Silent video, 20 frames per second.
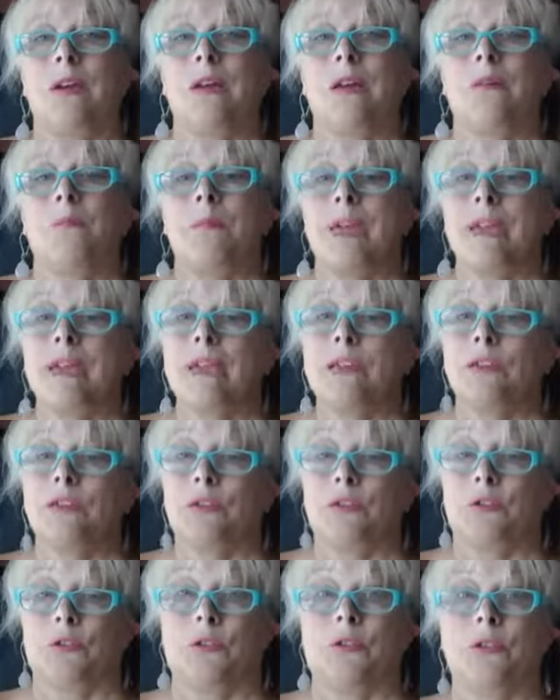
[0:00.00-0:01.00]
making
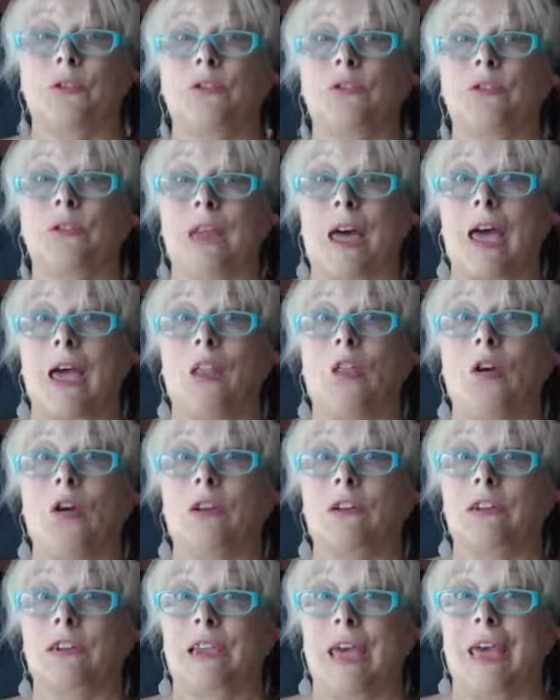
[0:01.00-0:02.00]
sure that your
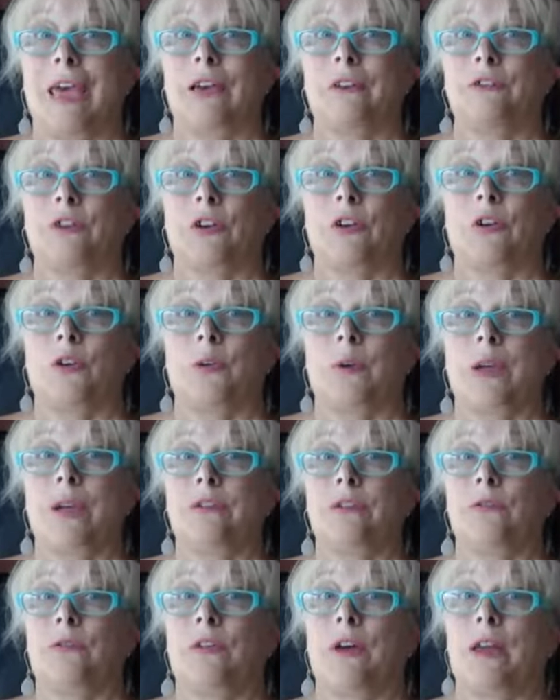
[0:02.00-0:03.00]
dialogue tags are
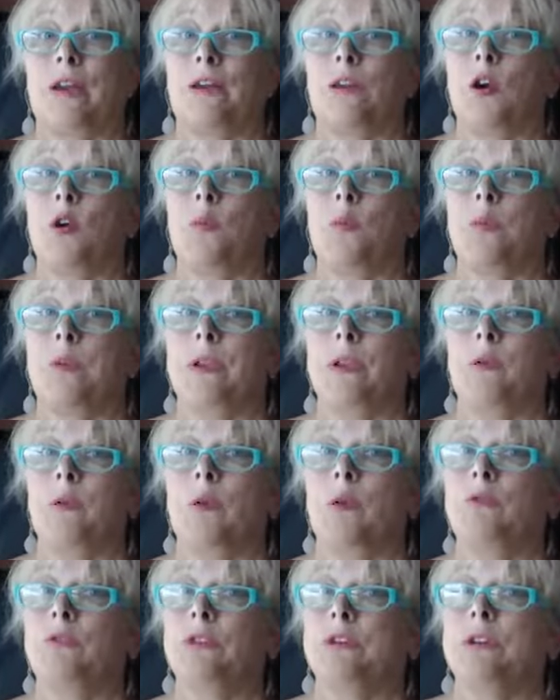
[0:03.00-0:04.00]
correct. You've got an opening
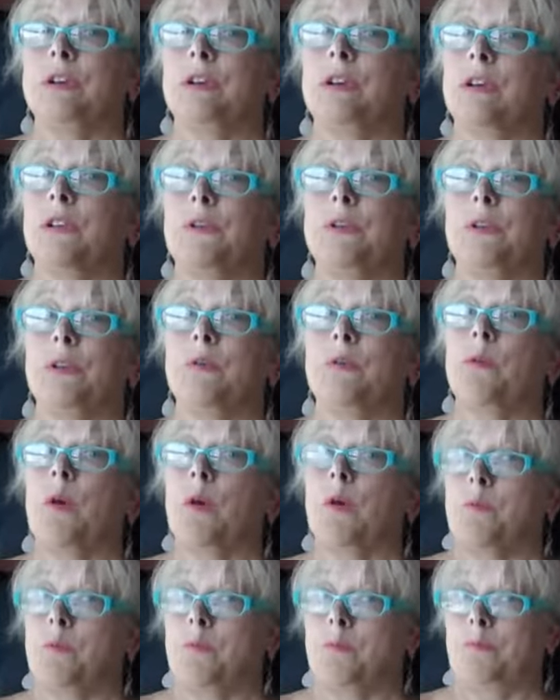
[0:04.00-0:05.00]
quote, you need a closing
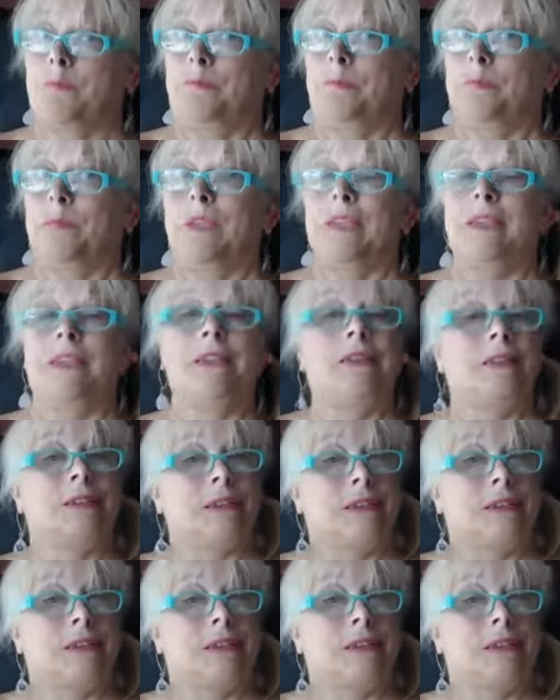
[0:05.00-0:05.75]
quote. Easy,